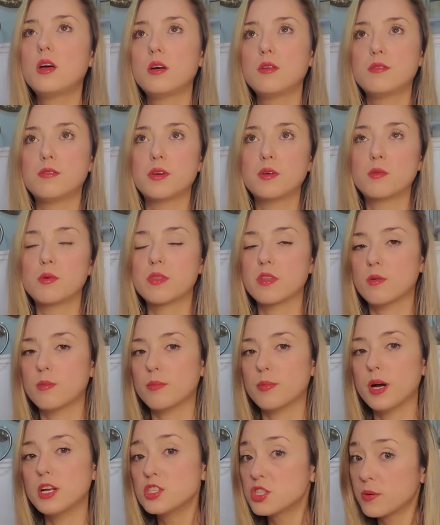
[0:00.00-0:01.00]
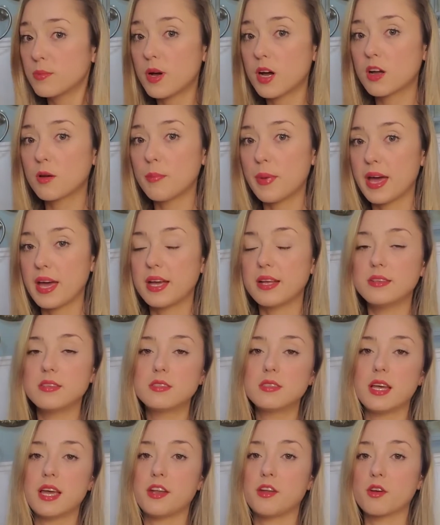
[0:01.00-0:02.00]
filled with a bunch of bunk beds,
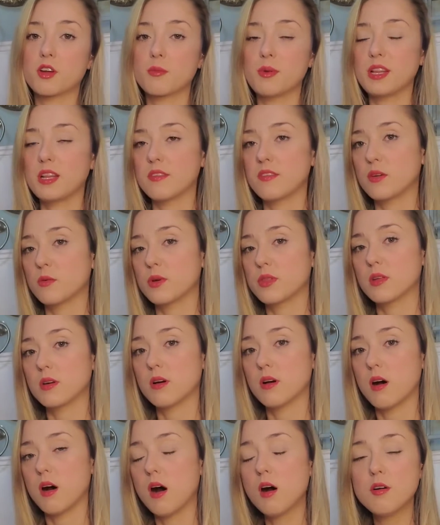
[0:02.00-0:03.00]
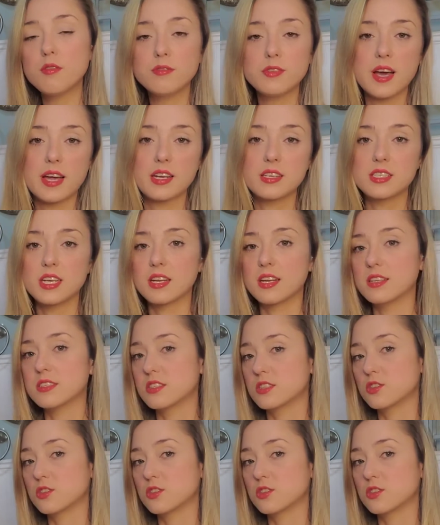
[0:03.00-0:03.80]
and you're going to be living with all flight attendants.